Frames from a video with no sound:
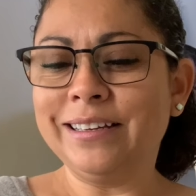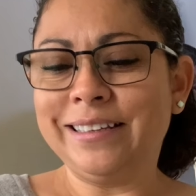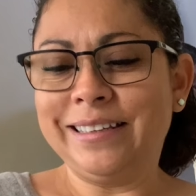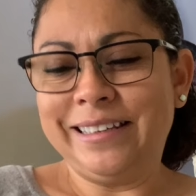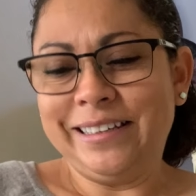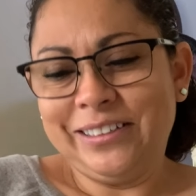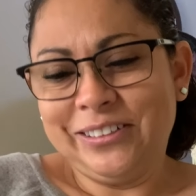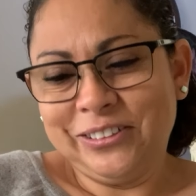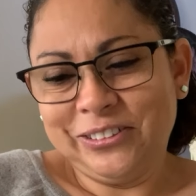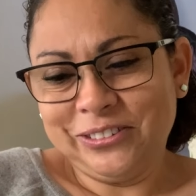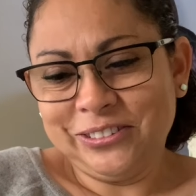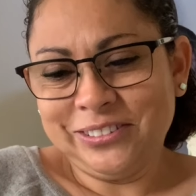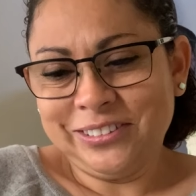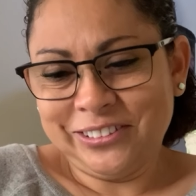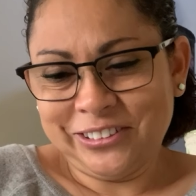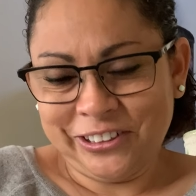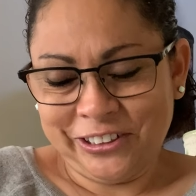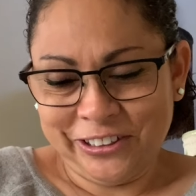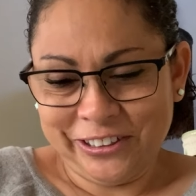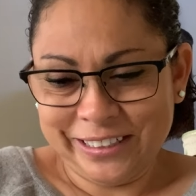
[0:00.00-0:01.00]
giggled
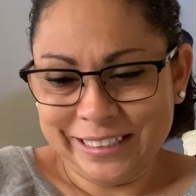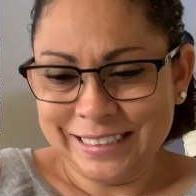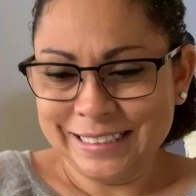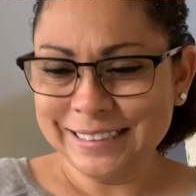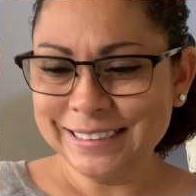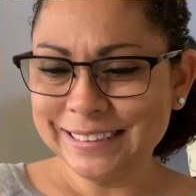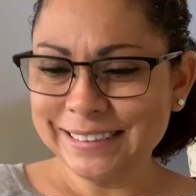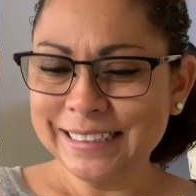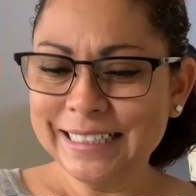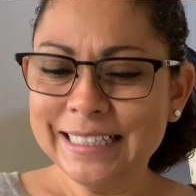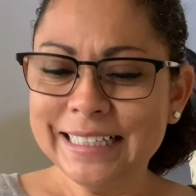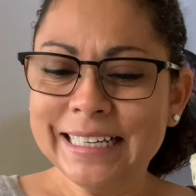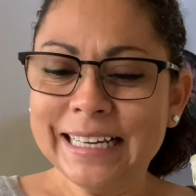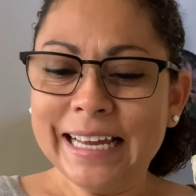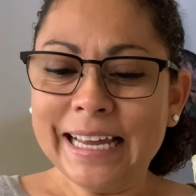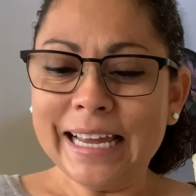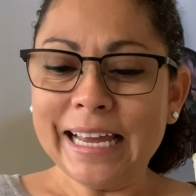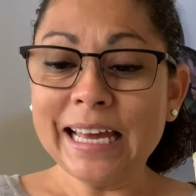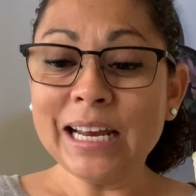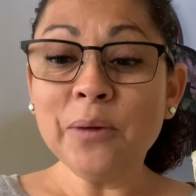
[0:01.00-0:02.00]
Gertie,
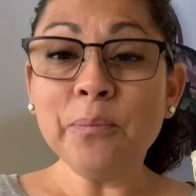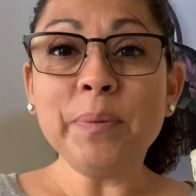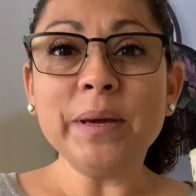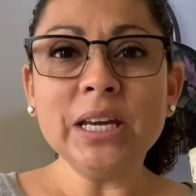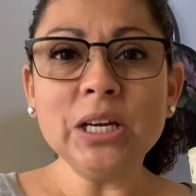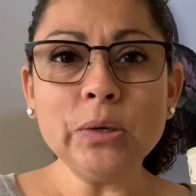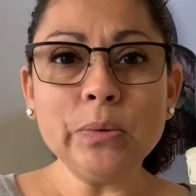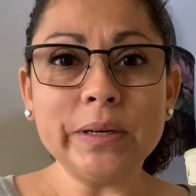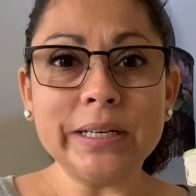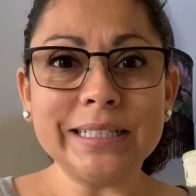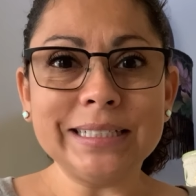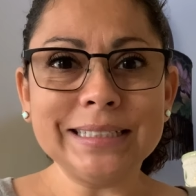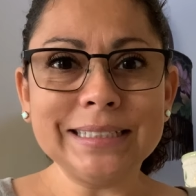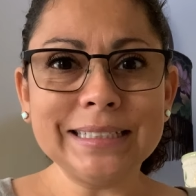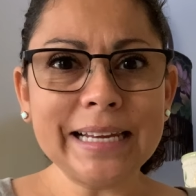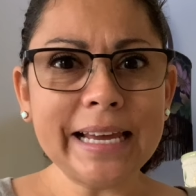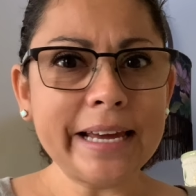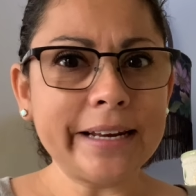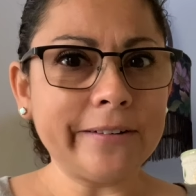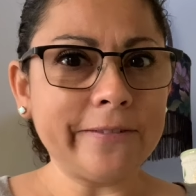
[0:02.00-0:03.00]
and a penguin
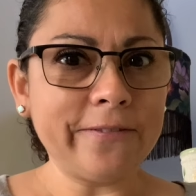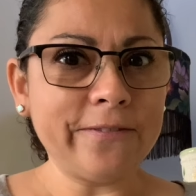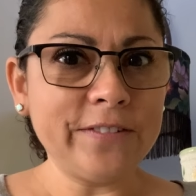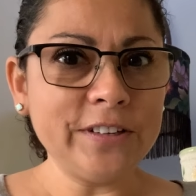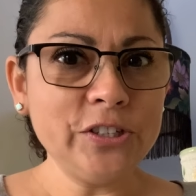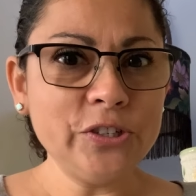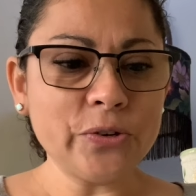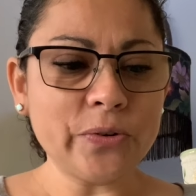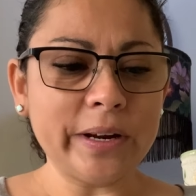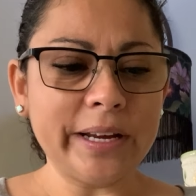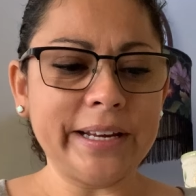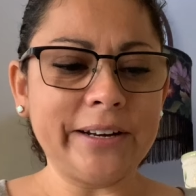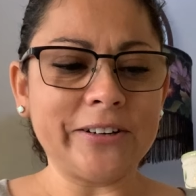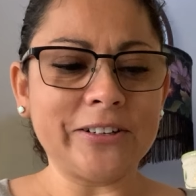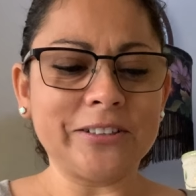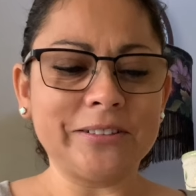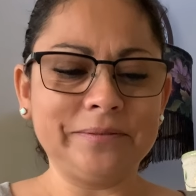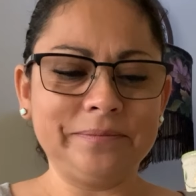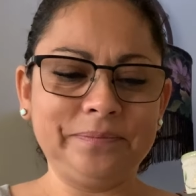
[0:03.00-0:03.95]
and a refrigerator.